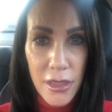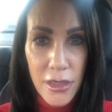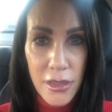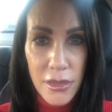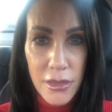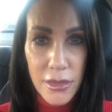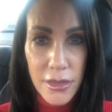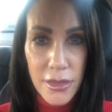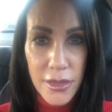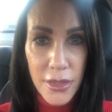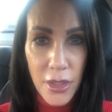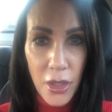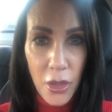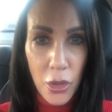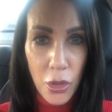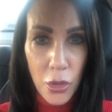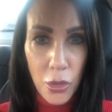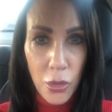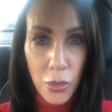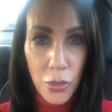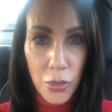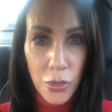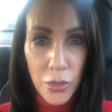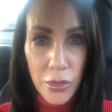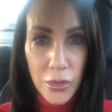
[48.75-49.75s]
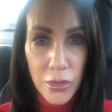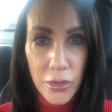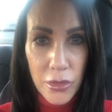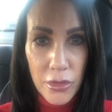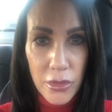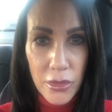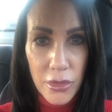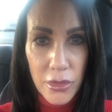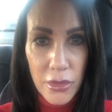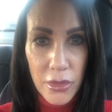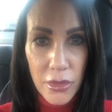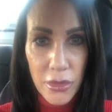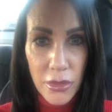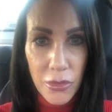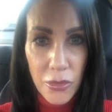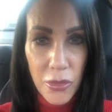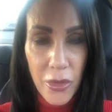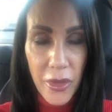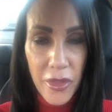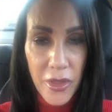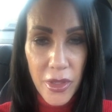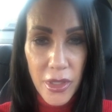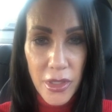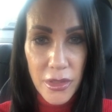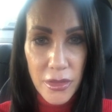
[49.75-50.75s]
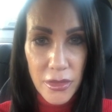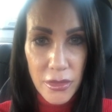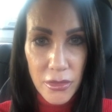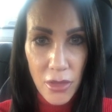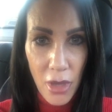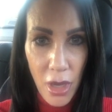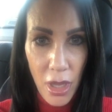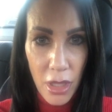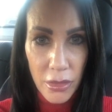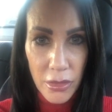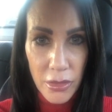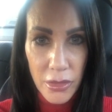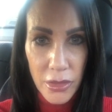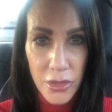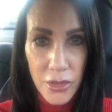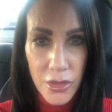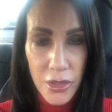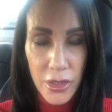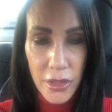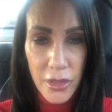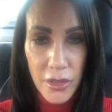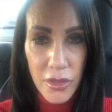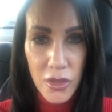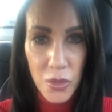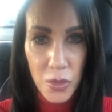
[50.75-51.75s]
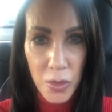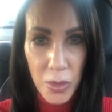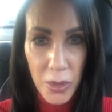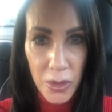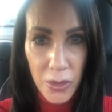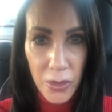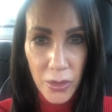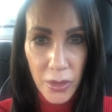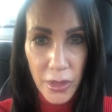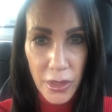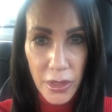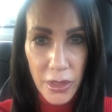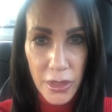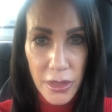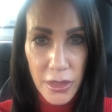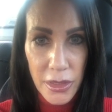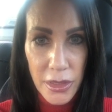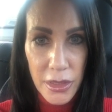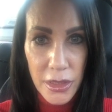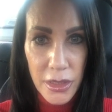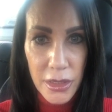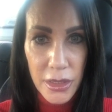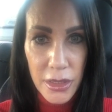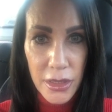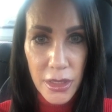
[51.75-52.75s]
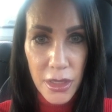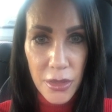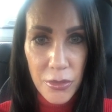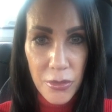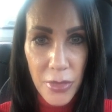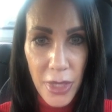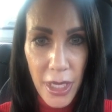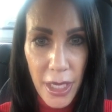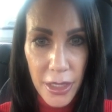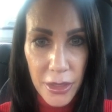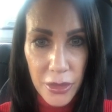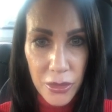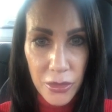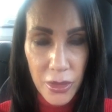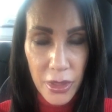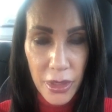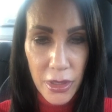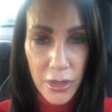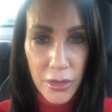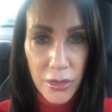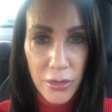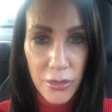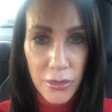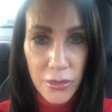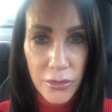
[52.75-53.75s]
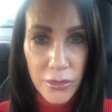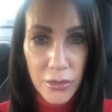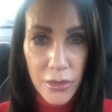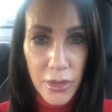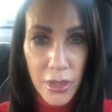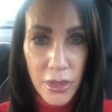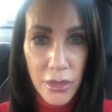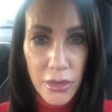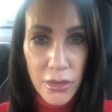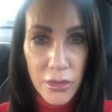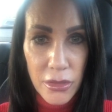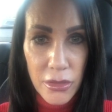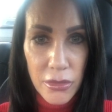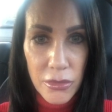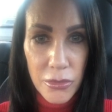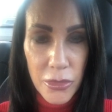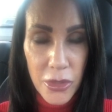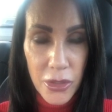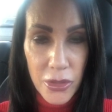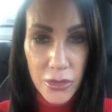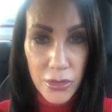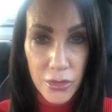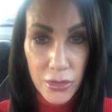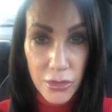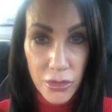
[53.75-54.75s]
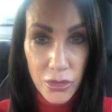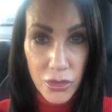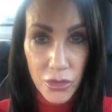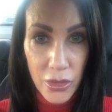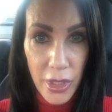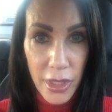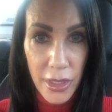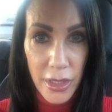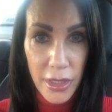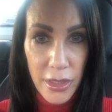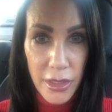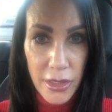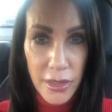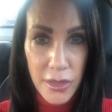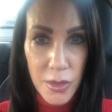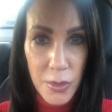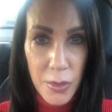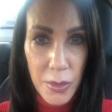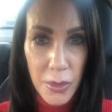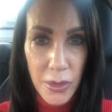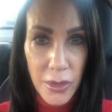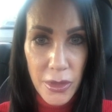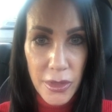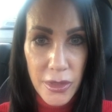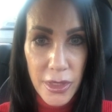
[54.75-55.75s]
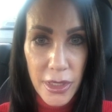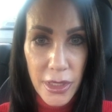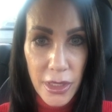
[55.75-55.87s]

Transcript: So with his knowledge and experience and background and personal training experience,